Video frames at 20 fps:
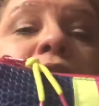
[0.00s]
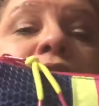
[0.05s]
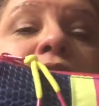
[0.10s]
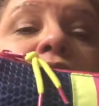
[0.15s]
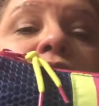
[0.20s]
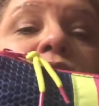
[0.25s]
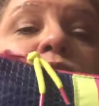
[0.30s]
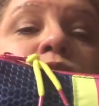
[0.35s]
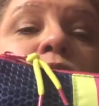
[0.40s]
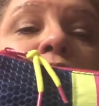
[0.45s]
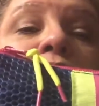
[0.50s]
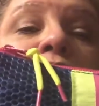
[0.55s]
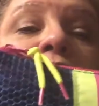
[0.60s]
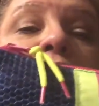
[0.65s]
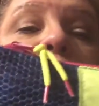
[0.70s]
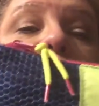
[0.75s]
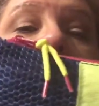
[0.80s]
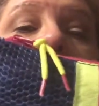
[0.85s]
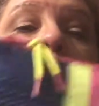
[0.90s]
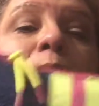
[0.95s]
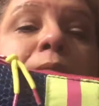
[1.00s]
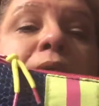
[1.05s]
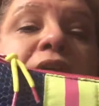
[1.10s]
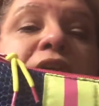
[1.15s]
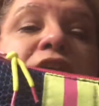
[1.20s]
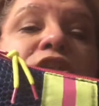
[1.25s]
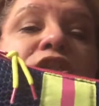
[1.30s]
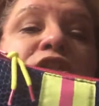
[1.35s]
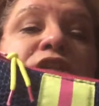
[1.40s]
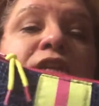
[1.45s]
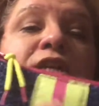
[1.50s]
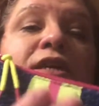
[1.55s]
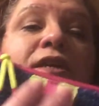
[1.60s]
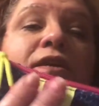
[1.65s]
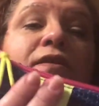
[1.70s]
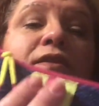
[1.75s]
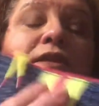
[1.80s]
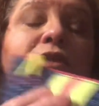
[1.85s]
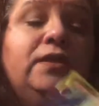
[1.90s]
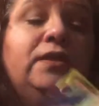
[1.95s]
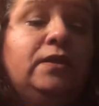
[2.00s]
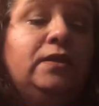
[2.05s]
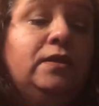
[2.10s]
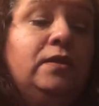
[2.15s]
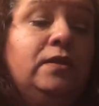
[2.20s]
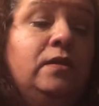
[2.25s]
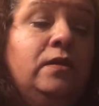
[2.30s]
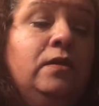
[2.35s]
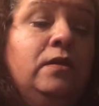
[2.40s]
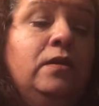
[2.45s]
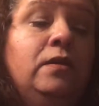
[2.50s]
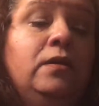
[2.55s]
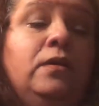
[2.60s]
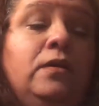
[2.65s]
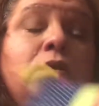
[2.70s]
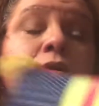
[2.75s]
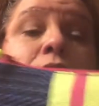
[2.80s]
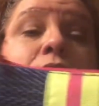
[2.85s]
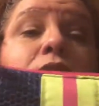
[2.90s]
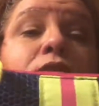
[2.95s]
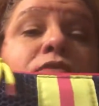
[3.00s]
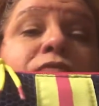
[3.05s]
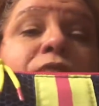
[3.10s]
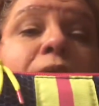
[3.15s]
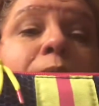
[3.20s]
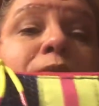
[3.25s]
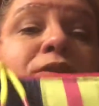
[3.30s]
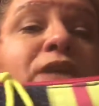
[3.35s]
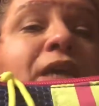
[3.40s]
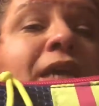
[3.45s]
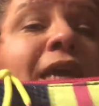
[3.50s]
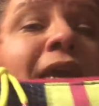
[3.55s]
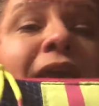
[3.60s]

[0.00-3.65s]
it's really kind of meshy, this fabric.